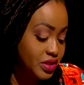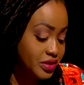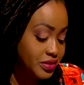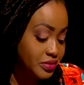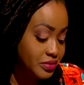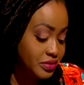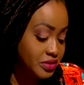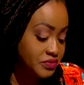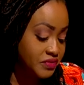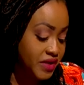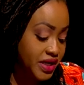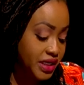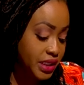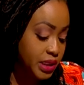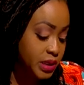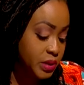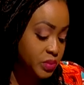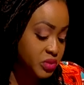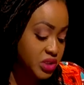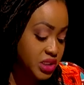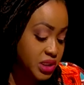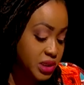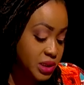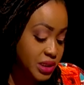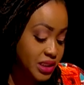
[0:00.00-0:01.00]
The Finance
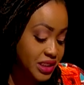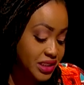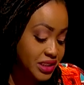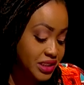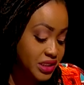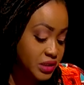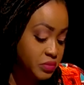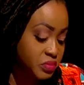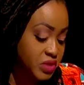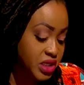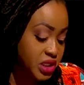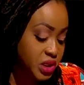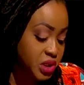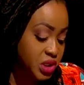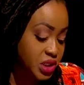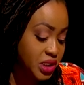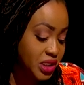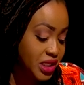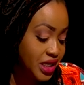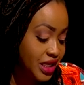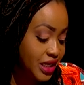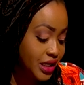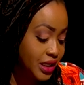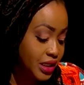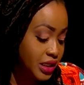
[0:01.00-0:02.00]
Minister did mention
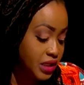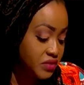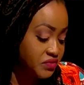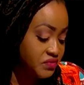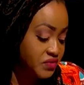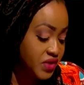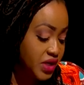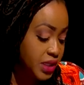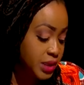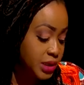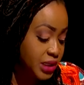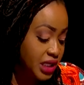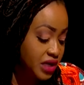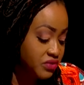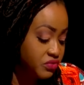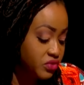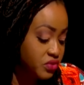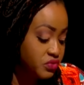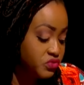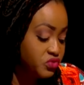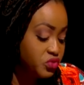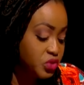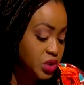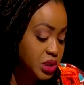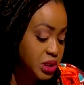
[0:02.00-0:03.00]
in the first half
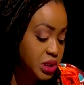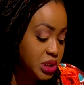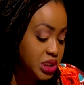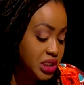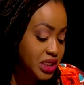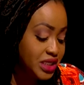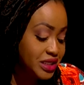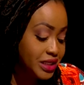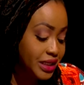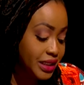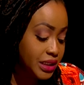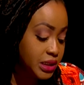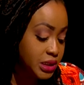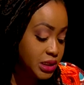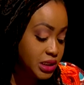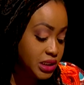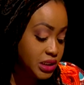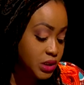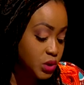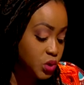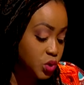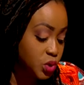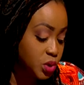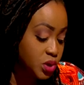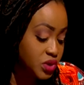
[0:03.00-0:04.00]
of
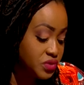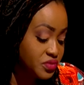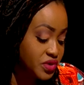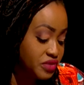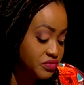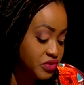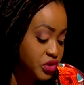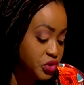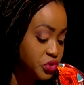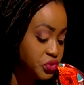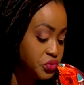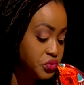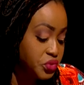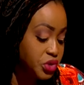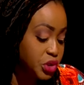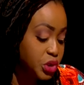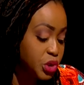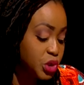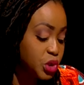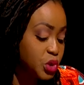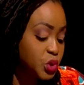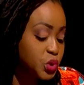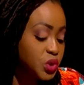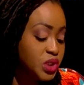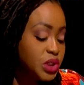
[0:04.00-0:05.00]
2019, total revenue
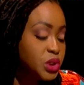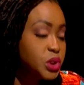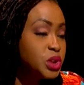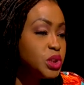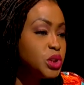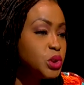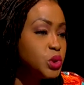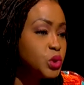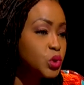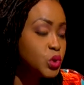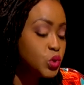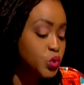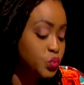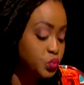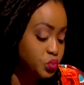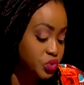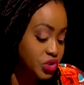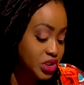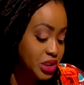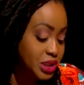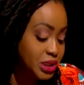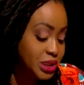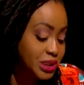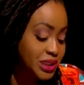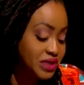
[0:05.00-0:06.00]
reached
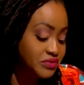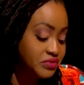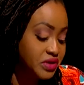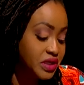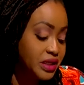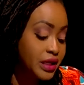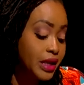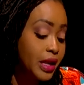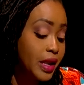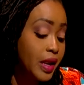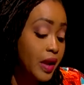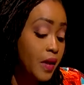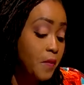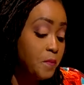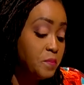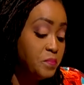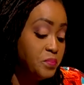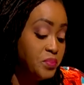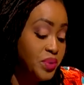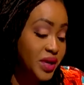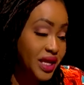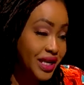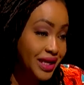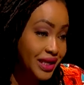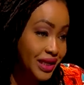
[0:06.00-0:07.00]
22.7
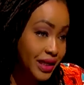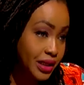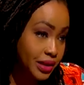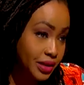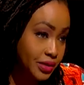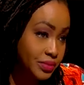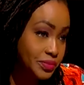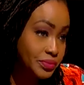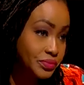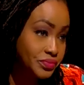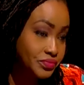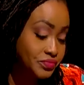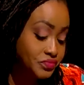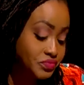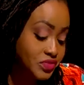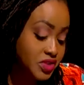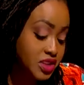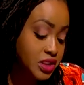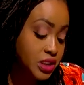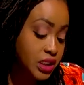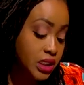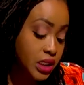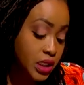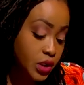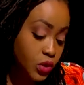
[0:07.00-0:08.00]
billion.
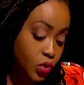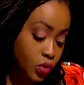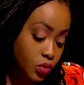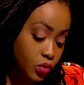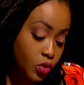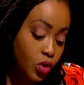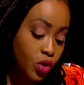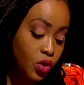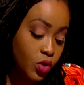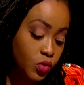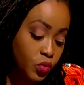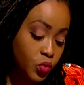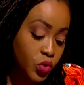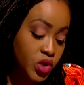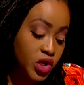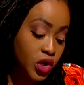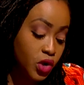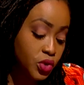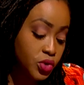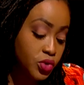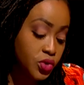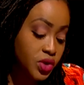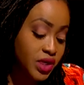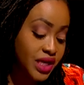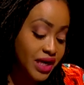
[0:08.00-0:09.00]
We
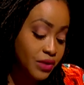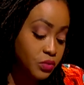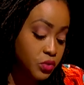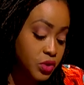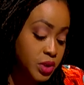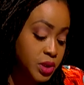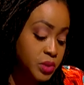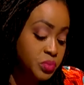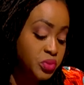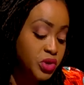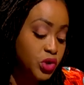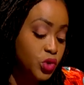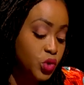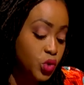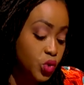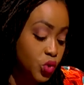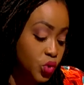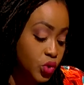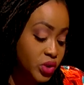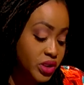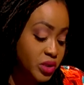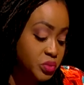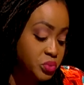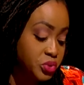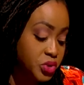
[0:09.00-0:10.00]
all know that was
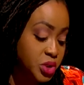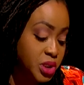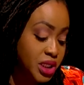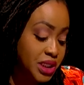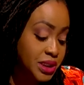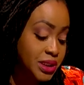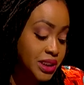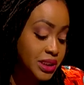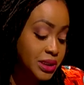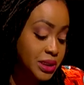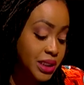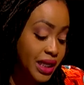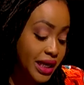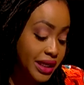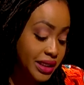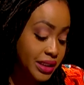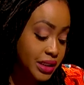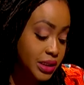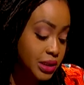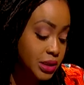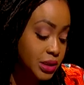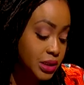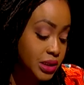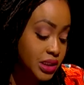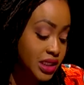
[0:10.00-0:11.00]
below the projected target.
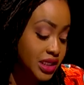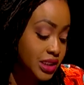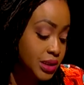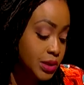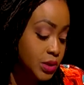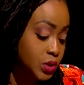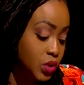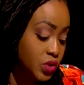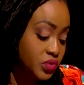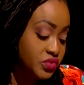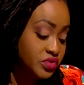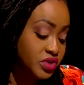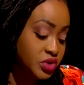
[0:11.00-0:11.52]
That's all.